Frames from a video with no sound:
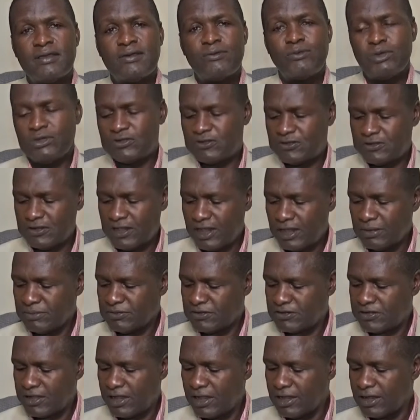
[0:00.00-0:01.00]
we see him
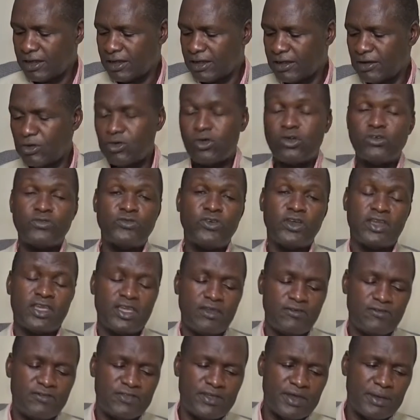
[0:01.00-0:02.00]
saying, "Lord,
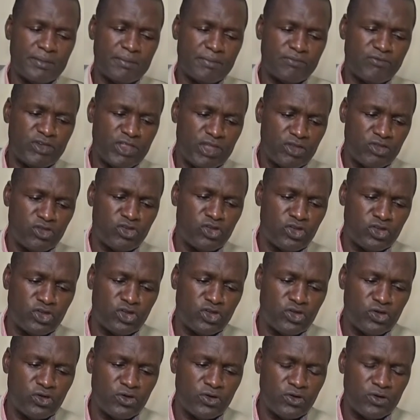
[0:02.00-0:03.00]
forgive them, for they do not
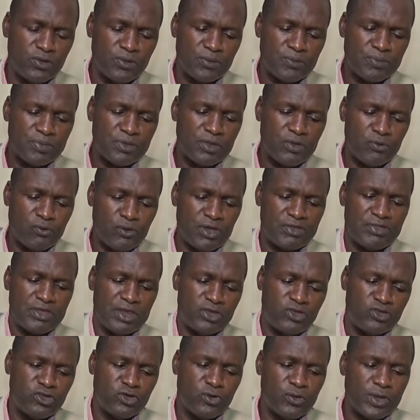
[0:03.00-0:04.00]
know what they
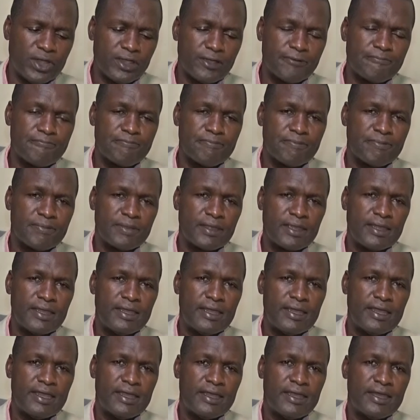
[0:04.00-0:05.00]
are doing."
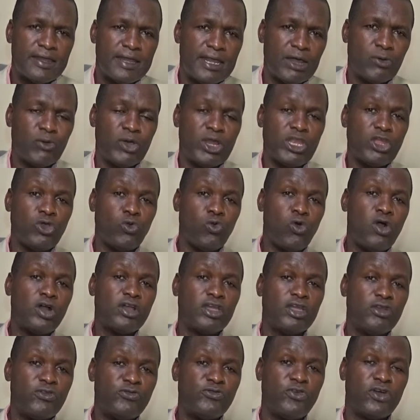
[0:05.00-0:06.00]
Now, when you
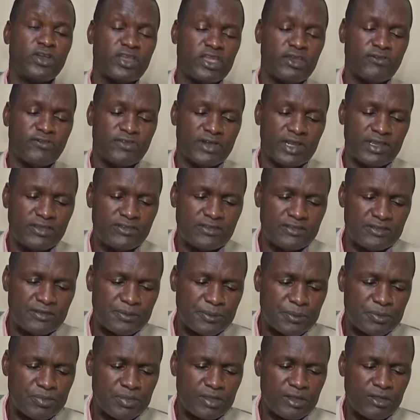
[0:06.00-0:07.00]
walk in forgiveness,
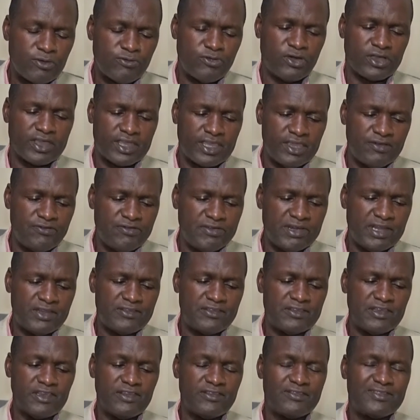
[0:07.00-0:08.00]

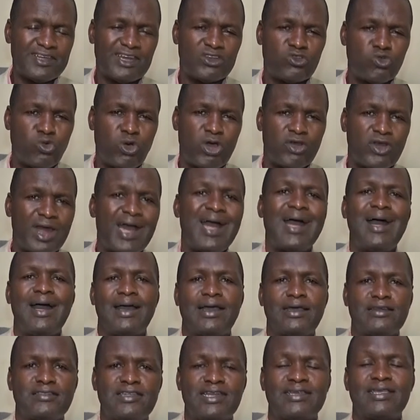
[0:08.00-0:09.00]
forgiveness is that one
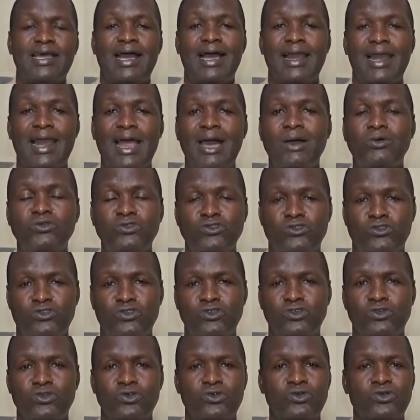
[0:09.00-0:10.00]
act that allows
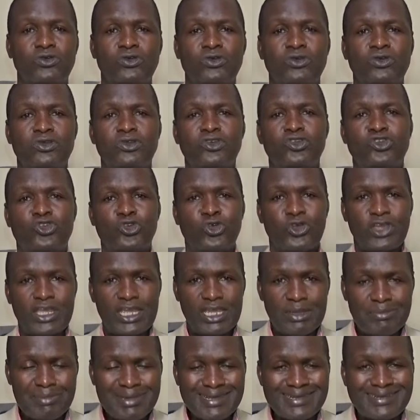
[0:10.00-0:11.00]
you to
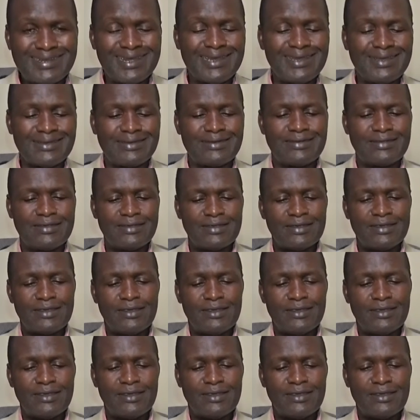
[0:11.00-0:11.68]
imitate